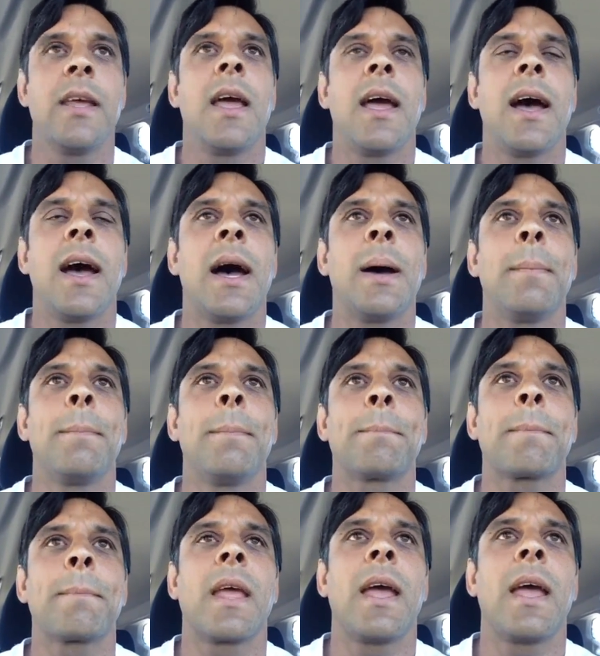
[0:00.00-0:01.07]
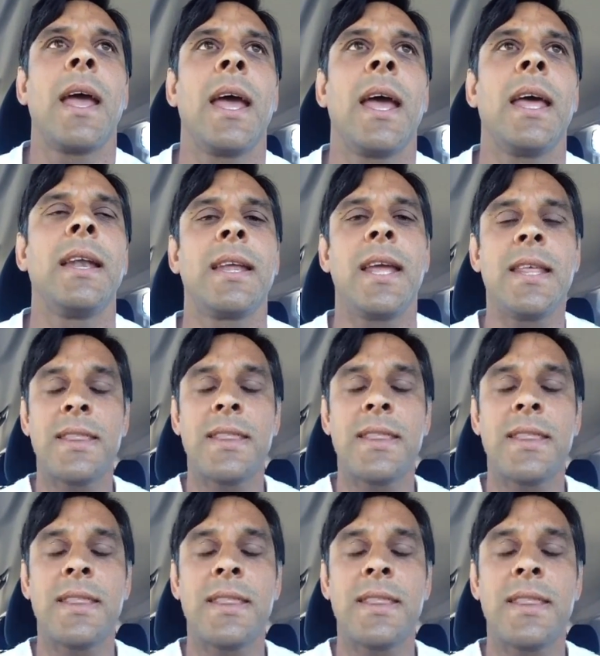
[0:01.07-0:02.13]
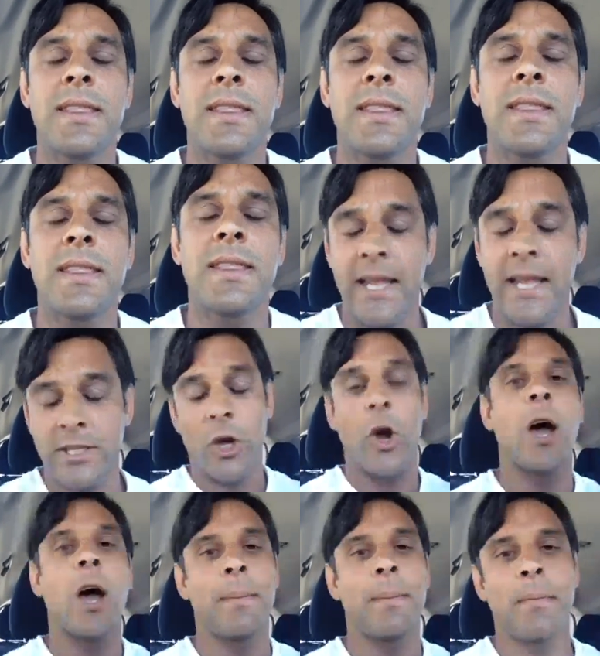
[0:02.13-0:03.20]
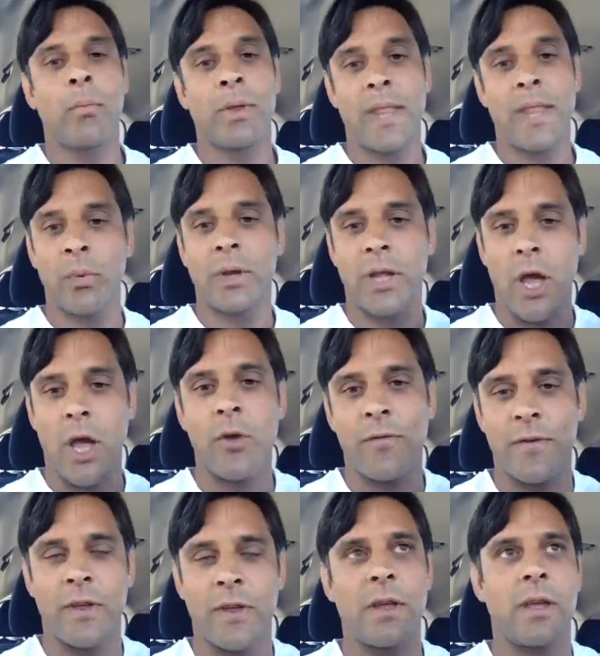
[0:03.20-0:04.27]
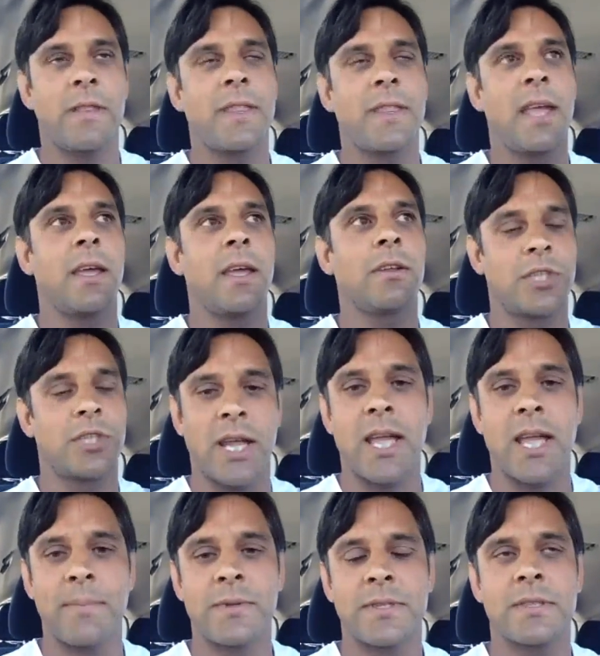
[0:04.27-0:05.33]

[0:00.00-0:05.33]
And in that time, they would go for their checkups.